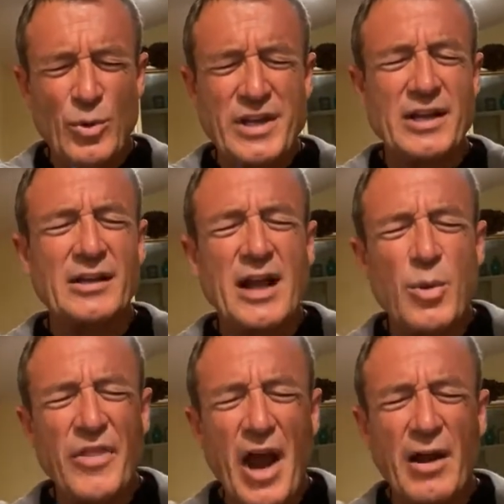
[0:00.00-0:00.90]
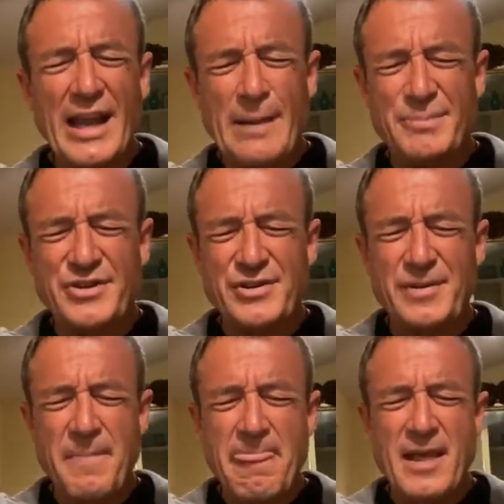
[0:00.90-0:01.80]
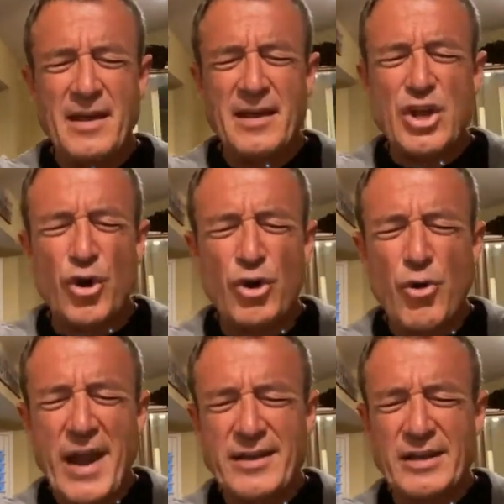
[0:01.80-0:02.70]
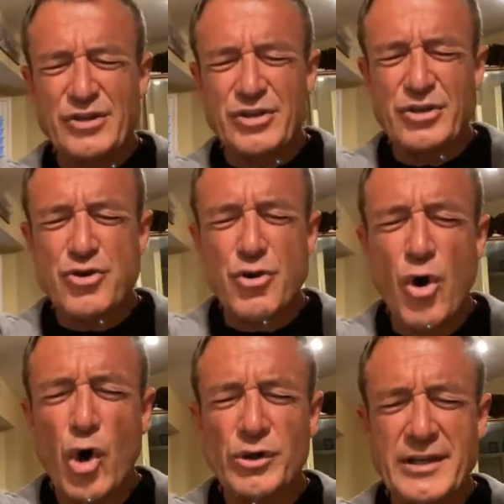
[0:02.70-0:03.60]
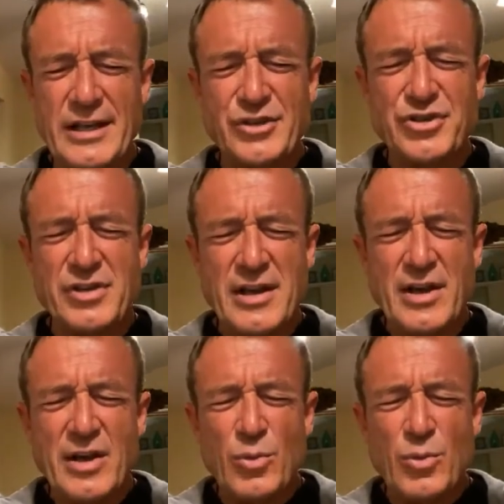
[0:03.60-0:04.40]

We declare with our lips your greatness and your holiness.